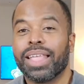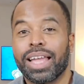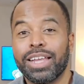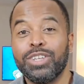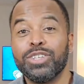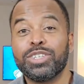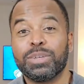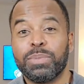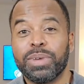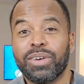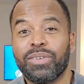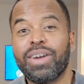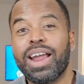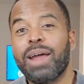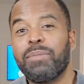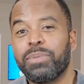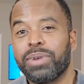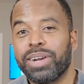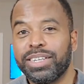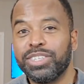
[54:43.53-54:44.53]
I used to be a
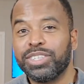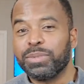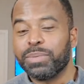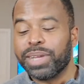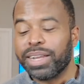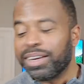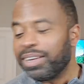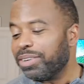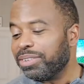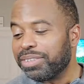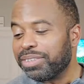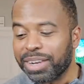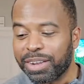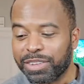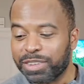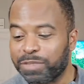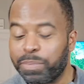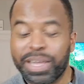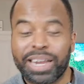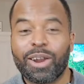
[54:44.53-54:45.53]
rapper. I used to be able to do
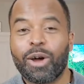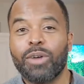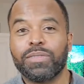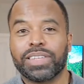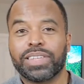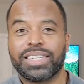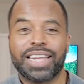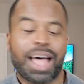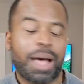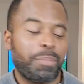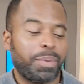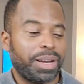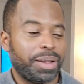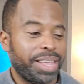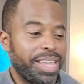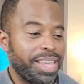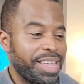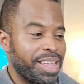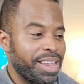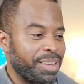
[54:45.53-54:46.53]
stuff, spit off the top of the
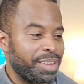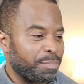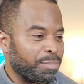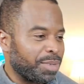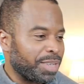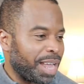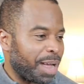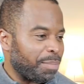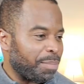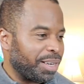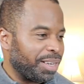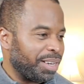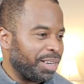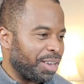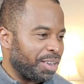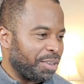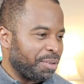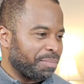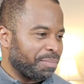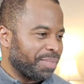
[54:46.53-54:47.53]
head, top of the
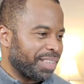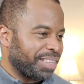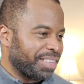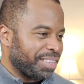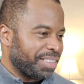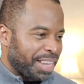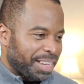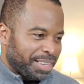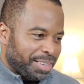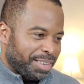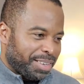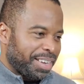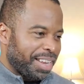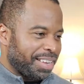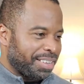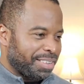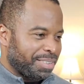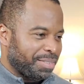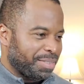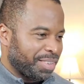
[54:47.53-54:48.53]
dome. That's that's
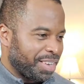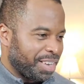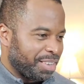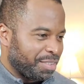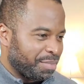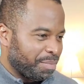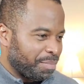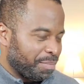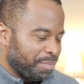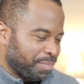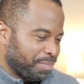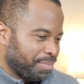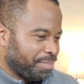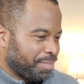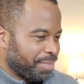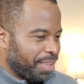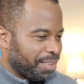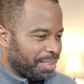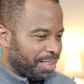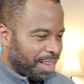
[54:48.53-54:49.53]
that's that's
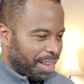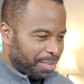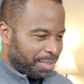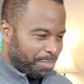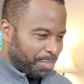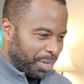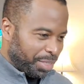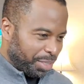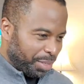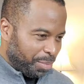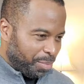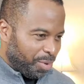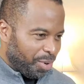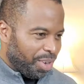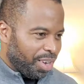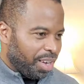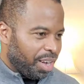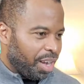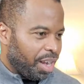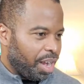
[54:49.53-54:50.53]
that's not as much anymore.
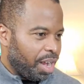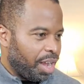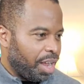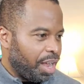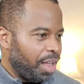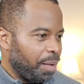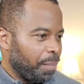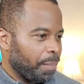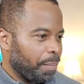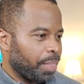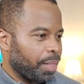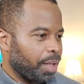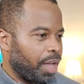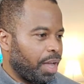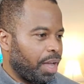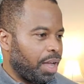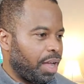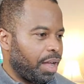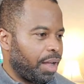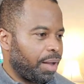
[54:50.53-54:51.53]
Uh-huh.
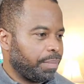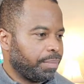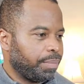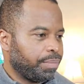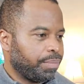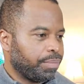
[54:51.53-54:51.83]
Uh